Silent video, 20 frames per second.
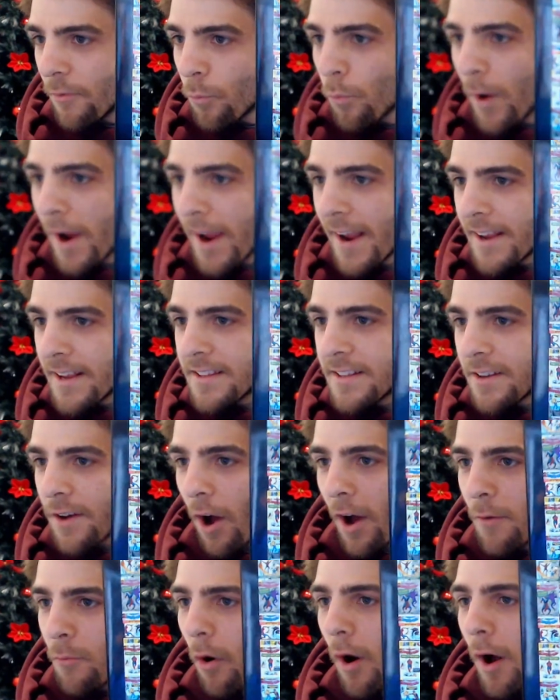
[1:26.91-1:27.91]
Where
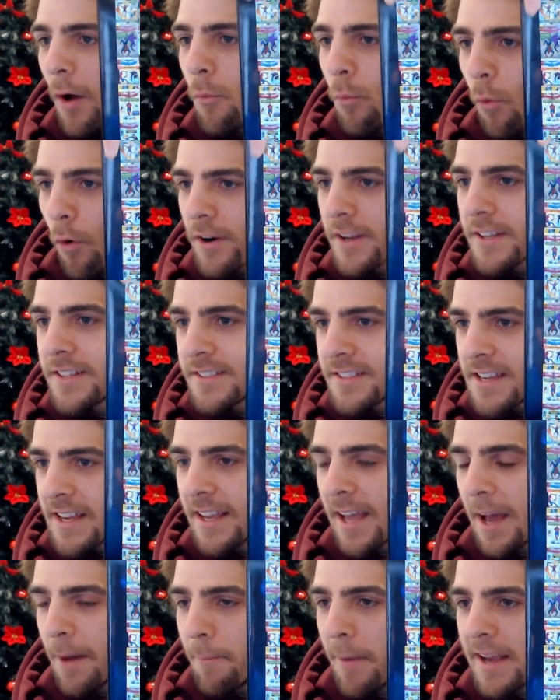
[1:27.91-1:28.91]
I want to
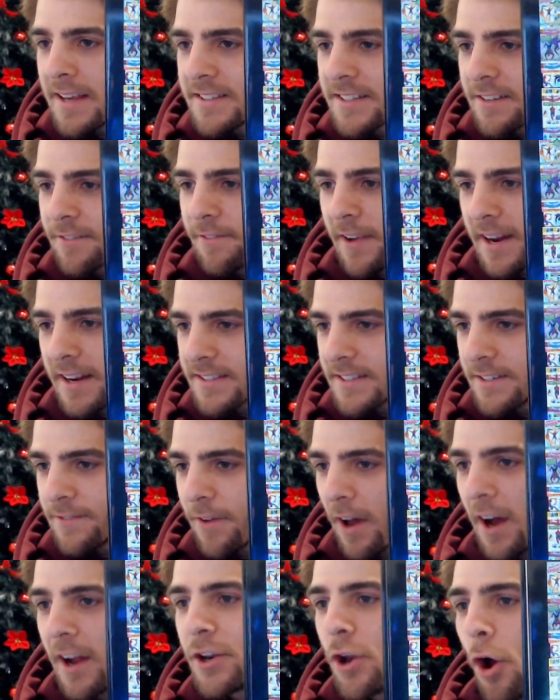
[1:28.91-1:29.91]
see Amazing Fantasy...
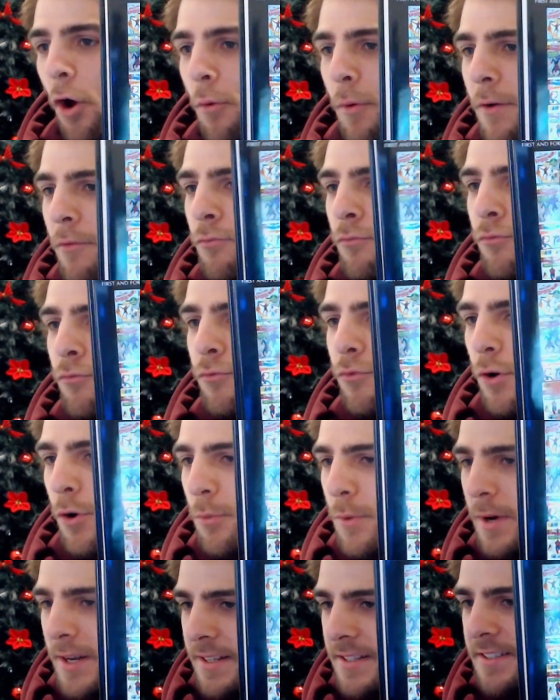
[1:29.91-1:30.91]
I know it
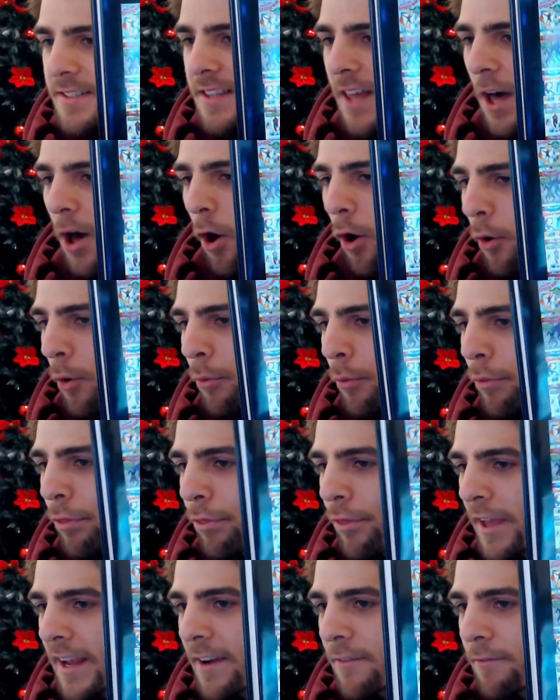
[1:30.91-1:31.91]
ruins the whole
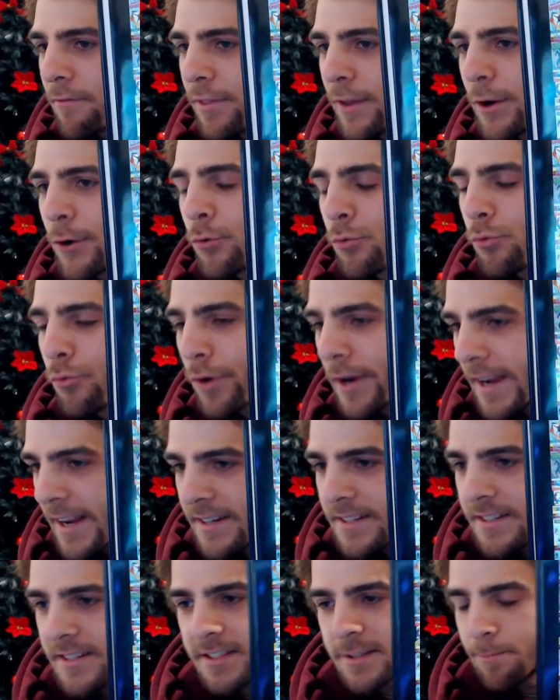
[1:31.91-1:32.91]
thing of the
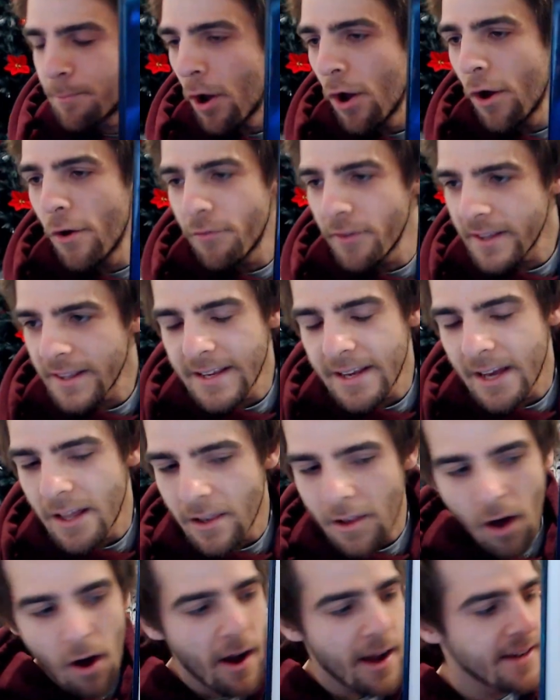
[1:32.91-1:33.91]
grid. It's perfectly
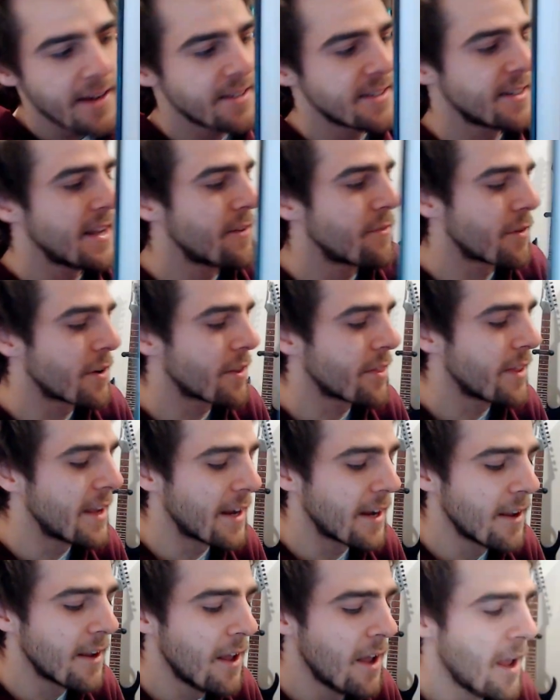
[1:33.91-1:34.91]
aligned and
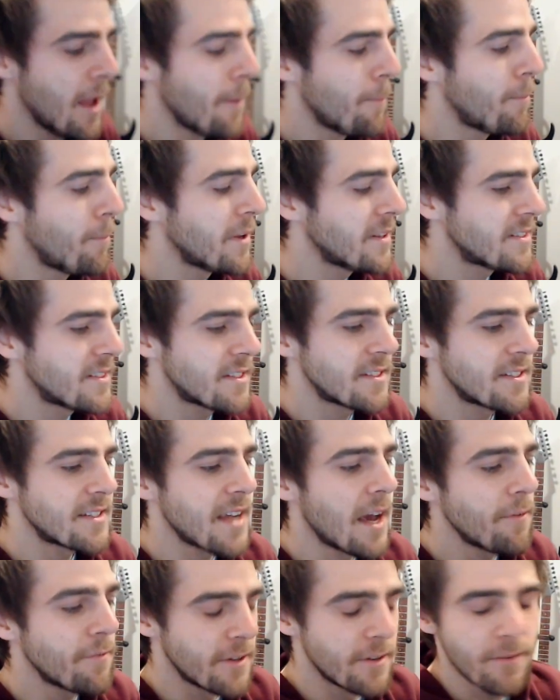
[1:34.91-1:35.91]
everything. But
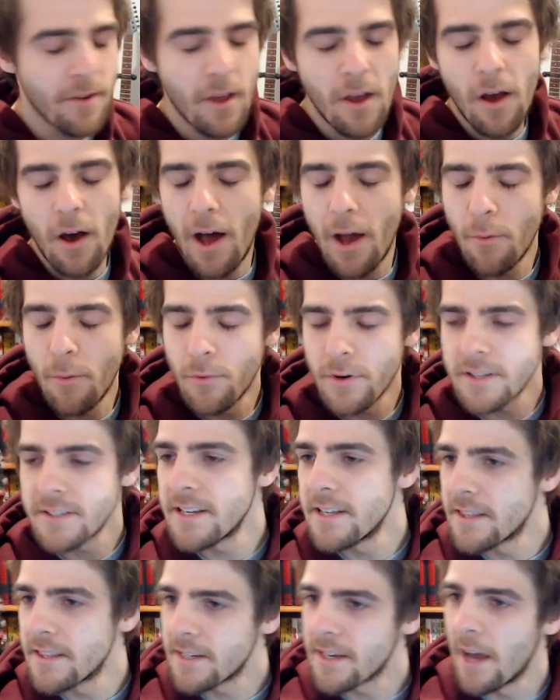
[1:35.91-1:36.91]
stuff it. I want to
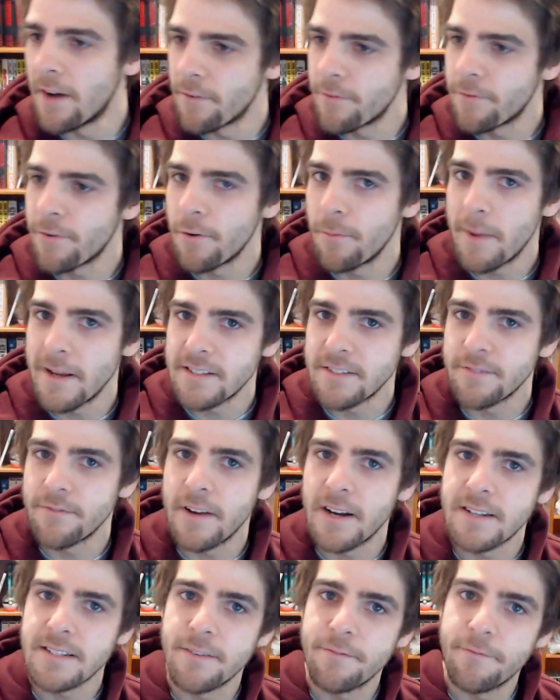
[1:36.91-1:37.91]
see the cover for Amazing
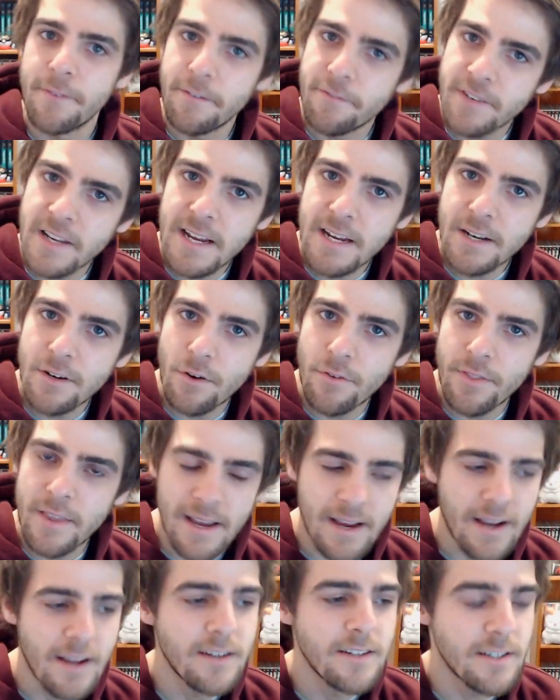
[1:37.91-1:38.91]
Fantasy 15 on
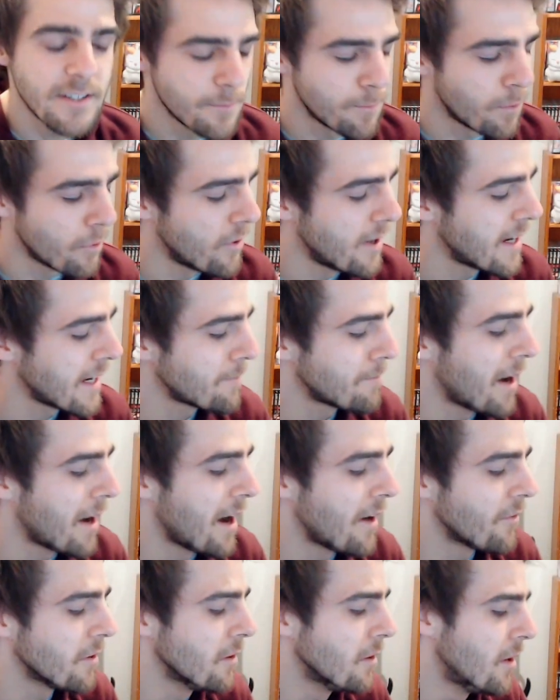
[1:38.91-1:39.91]
there. Disappointing,
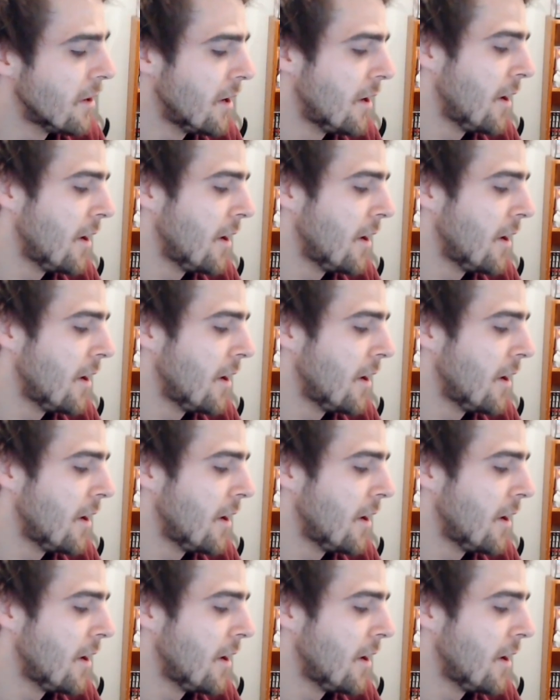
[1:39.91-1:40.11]
Marvel.